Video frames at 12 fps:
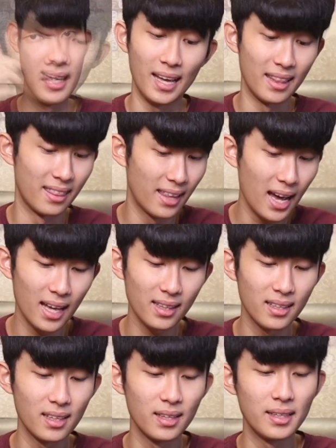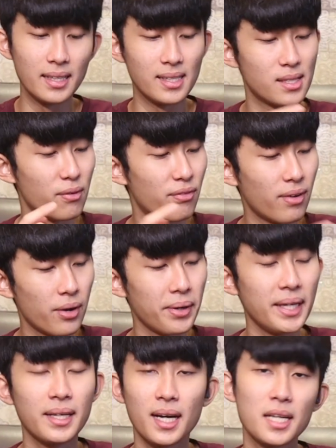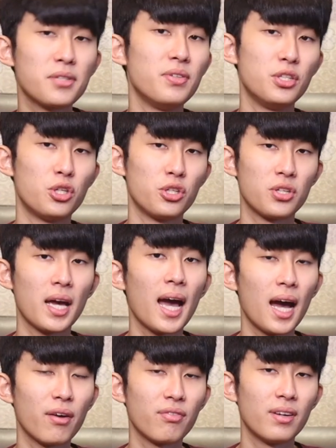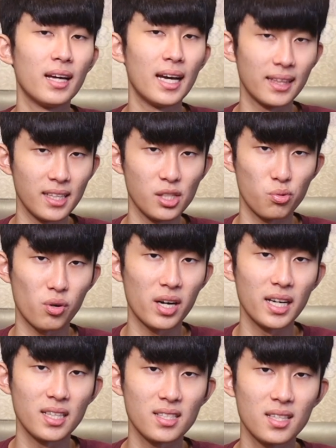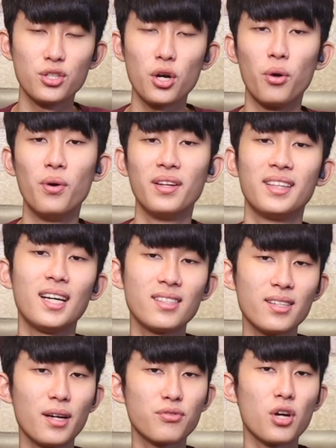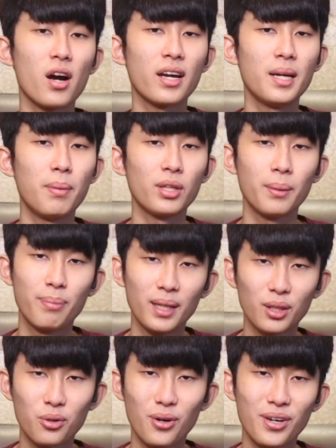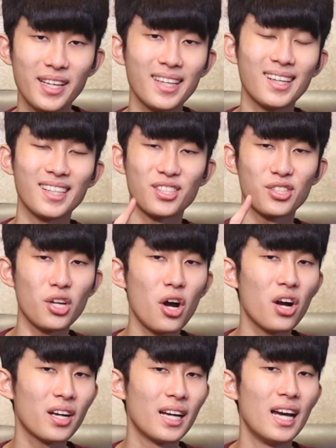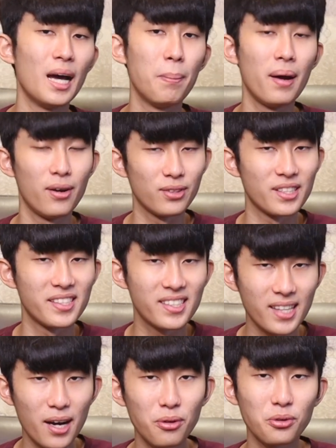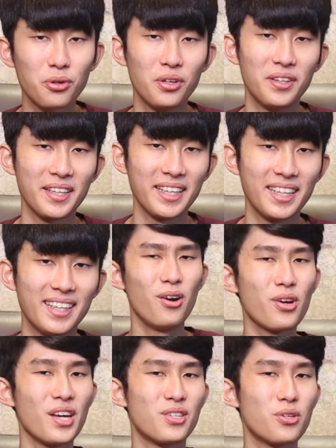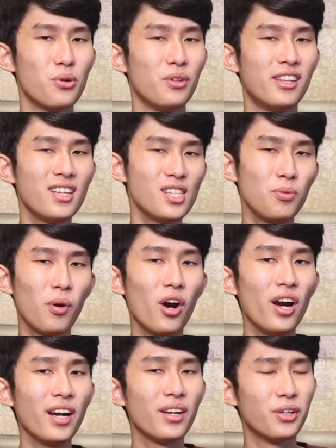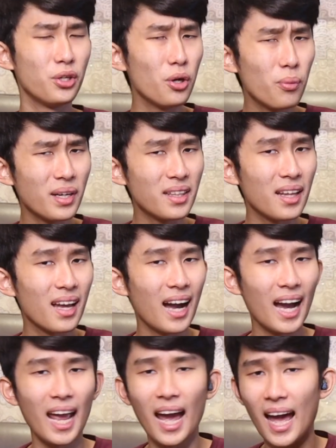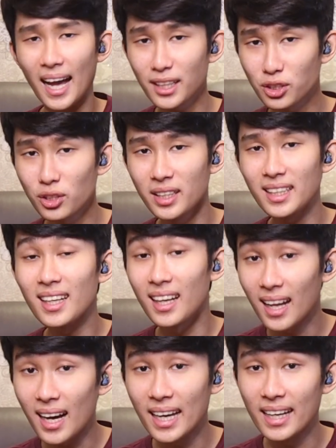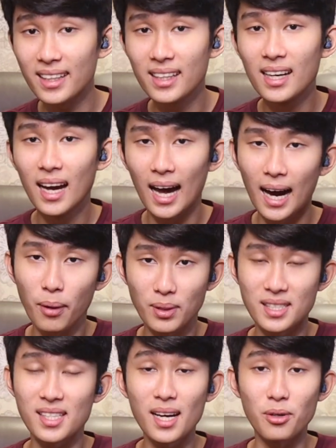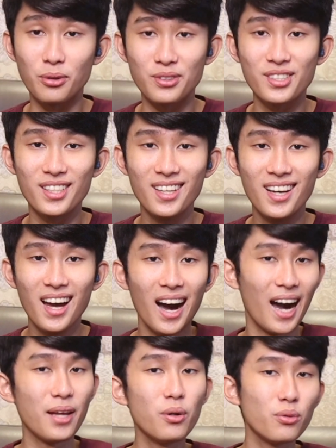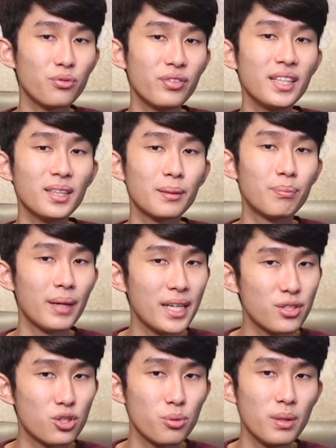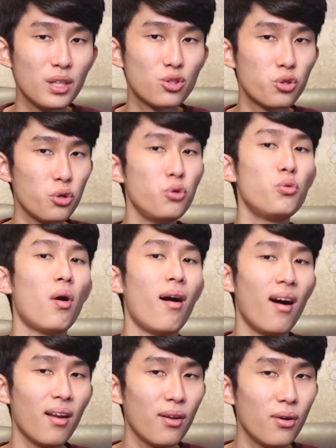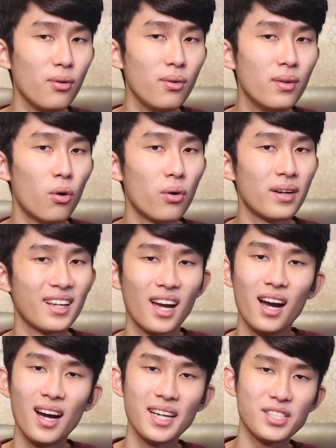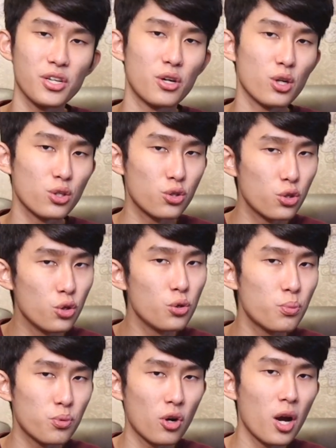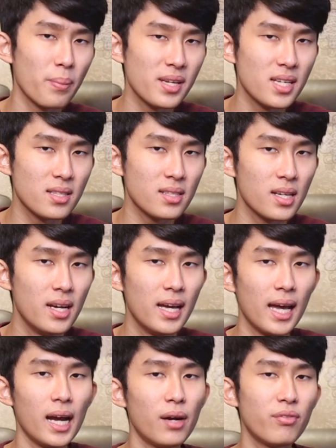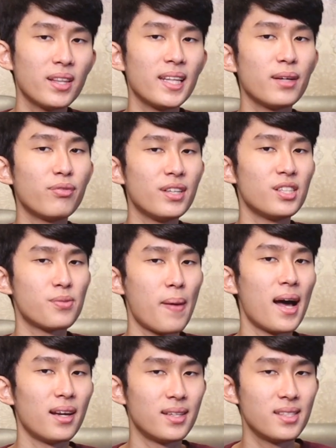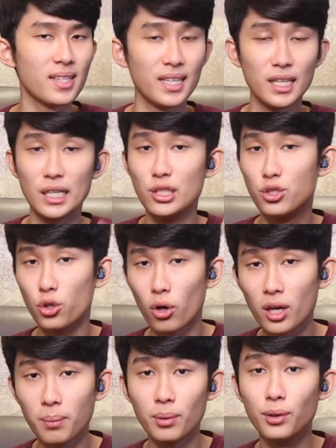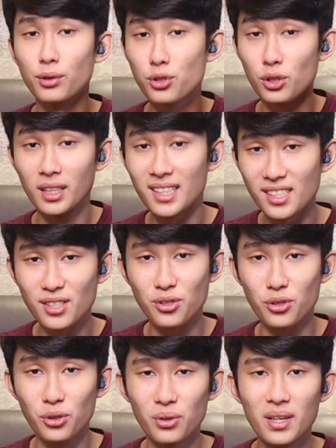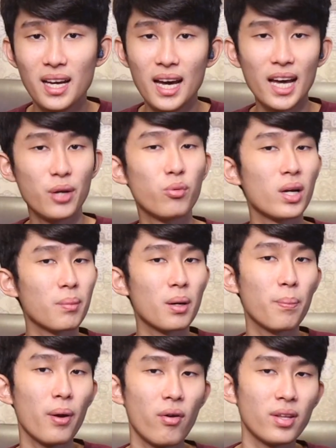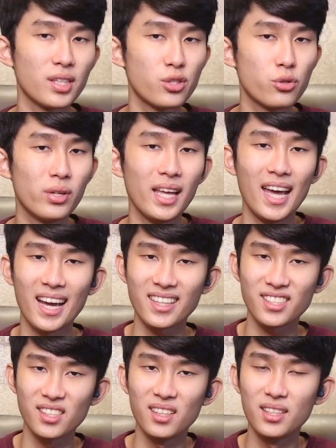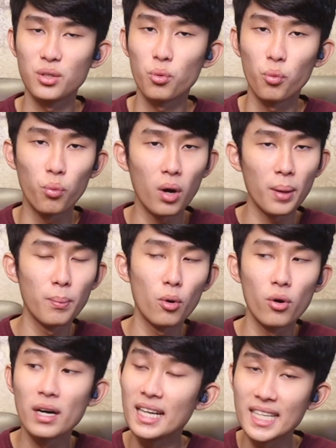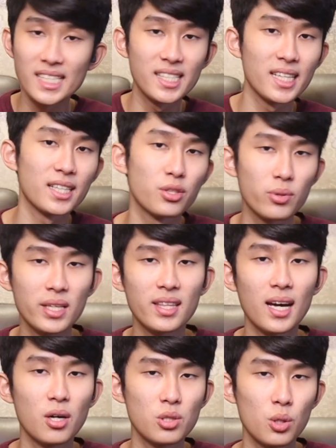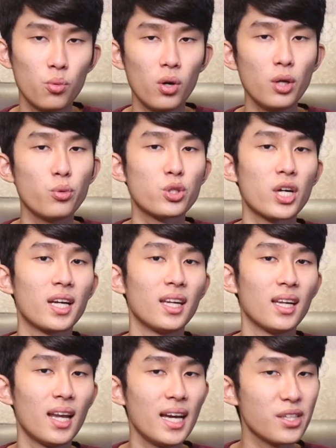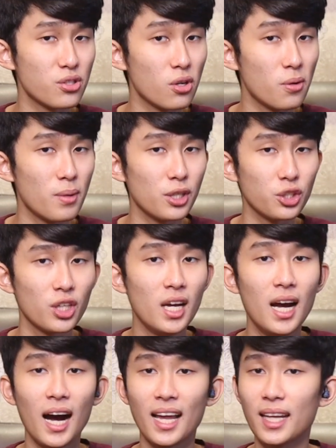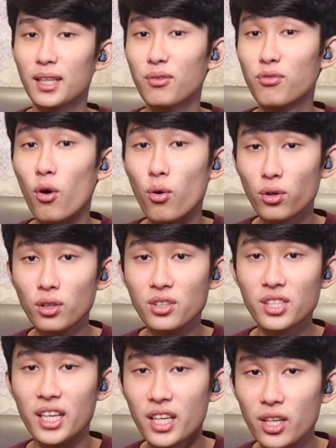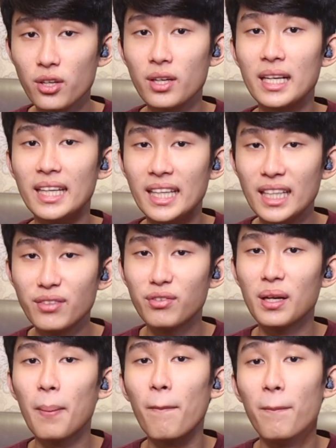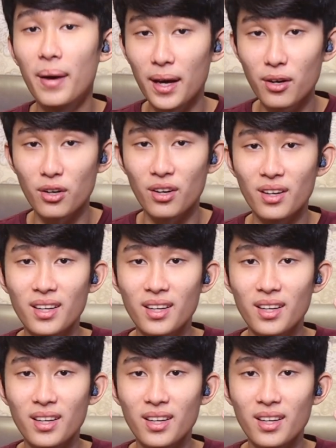And that is a very nice feature to have at this price. So that's enough talking about the build quality. Let's talk about the sound quality. Okay, so this part, you know what? I actually like how it sounds. I don't feel the bass to be too hollow or the highs are too prominent. Everything feels balanced and enjoyable to listen to. And when I'm comparing this to the excellent One More ECS 3001, which I like so much, I like the vocals here even better.